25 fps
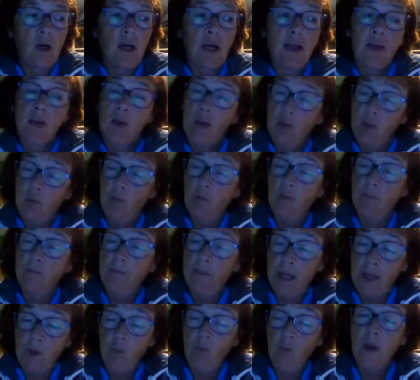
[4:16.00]
I
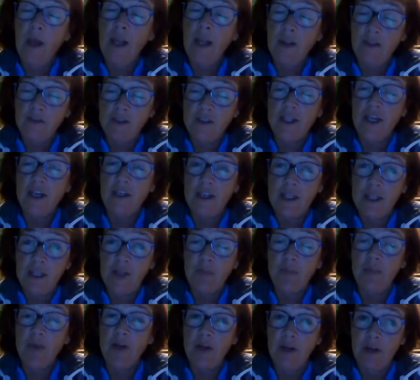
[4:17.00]
may well have done in
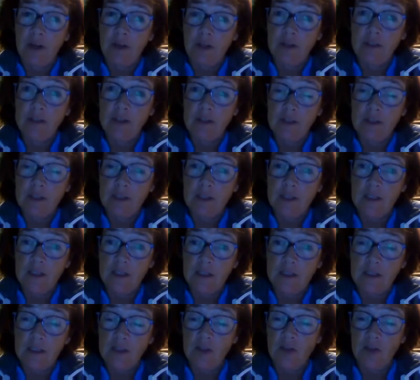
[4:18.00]
the
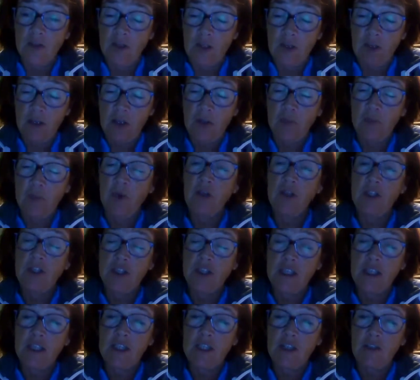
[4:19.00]
past, Sonia, and
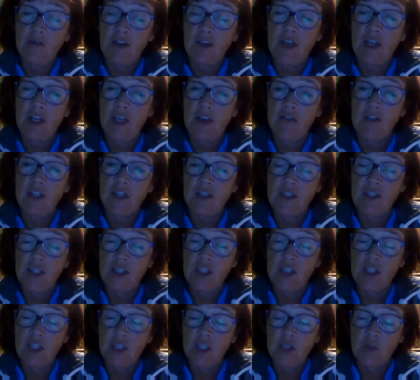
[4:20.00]
apologies if I have done
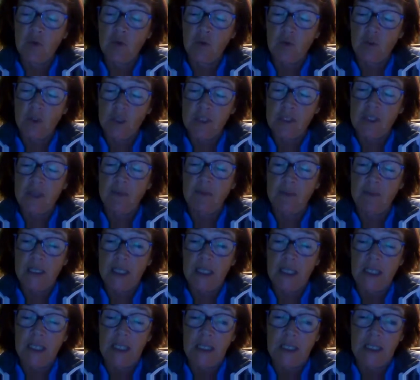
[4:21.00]
this to you or to
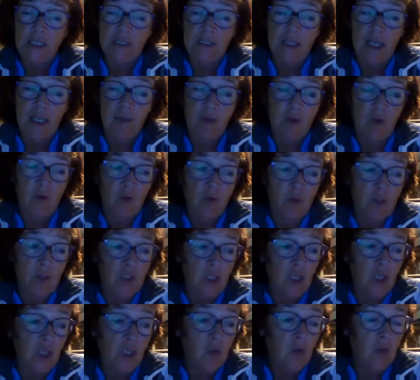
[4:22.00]
somebody in the same ilk as
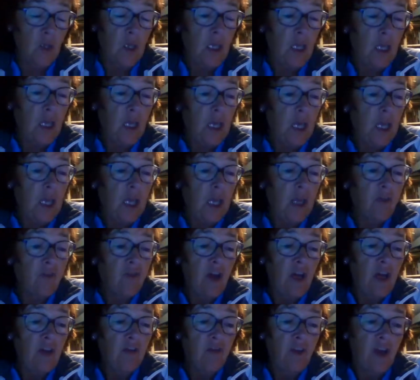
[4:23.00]
you, if
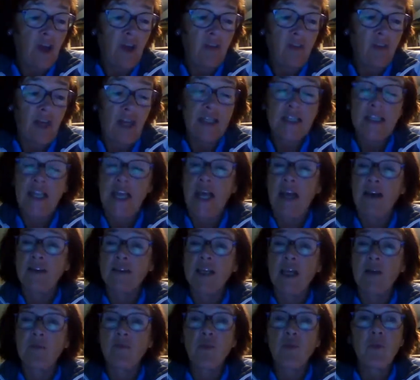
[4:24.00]
I'd found that
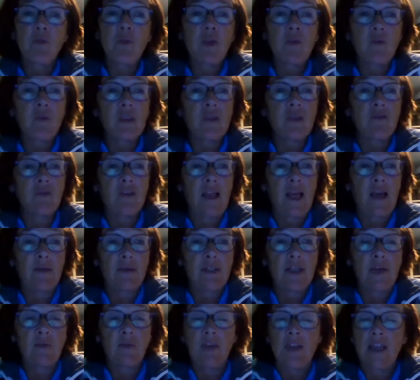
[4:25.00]
out, I probably would have
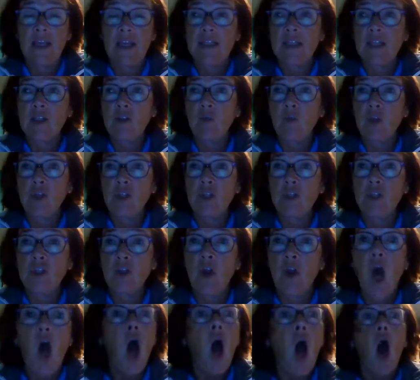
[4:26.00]
leapt in when they said, oh, what do you
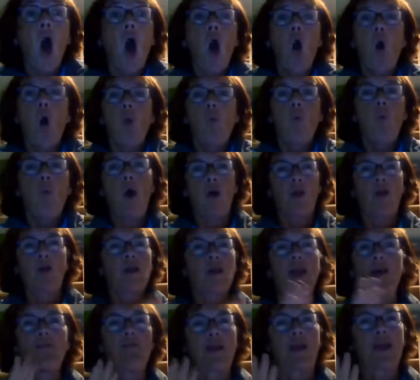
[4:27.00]
do? Well, you'll
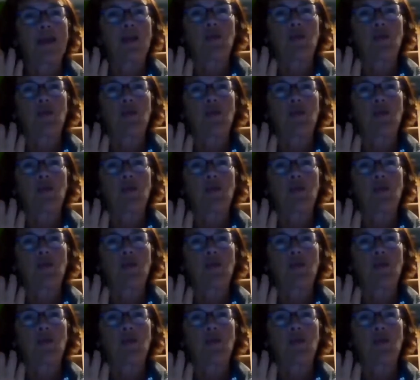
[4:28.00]
never